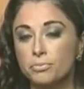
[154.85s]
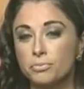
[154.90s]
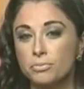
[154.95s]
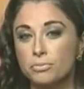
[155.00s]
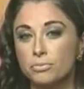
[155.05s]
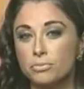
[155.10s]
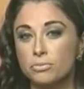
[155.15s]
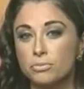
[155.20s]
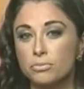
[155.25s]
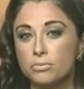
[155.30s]

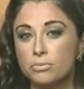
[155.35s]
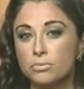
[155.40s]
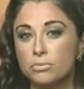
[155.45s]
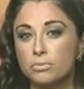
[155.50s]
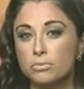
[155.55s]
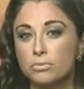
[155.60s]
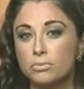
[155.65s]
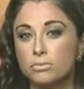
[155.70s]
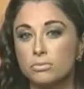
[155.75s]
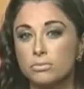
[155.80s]

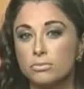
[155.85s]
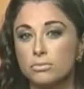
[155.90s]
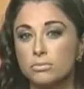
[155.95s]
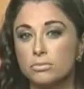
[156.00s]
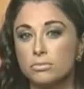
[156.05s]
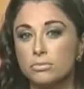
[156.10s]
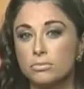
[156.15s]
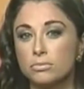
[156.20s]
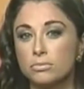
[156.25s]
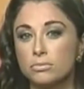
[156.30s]

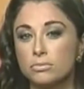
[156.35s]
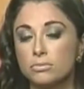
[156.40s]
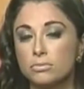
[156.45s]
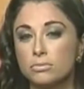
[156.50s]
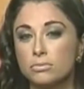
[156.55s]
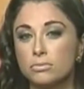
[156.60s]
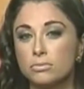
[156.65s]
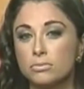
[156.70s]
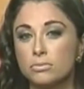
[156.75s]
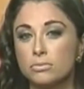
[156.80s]

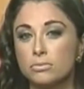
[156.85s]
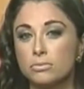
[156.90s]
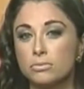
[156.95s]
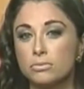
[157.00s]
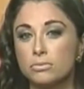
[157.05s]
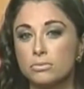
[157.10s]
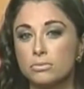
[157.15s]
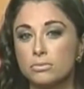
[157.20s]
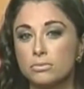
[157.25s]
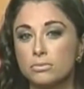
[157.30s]

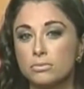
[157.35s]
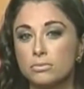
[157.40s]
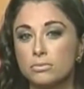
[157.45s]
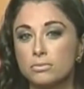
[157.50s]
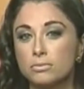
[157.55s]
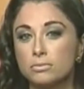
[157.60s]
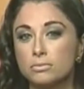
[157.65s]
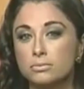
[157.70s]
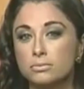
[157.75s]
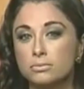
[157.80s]

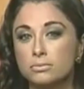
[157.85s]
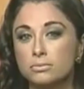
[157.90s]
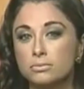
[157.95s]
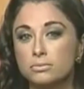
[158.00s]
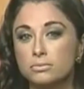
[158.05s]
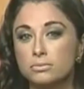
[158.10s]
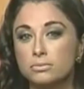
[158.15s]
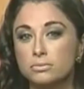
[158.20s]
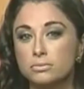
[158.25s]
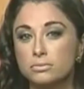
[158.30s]

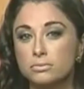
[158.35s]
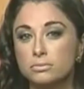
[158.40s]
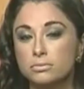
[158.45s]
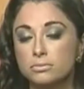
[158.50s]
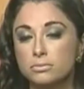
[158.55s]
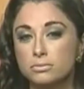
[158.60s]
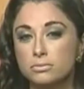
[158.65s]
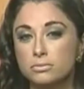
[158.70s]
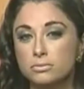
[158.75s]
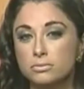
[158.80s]

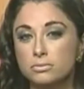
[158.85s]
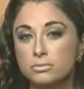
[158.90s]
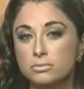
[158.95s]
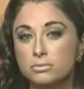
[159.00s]
[no speech]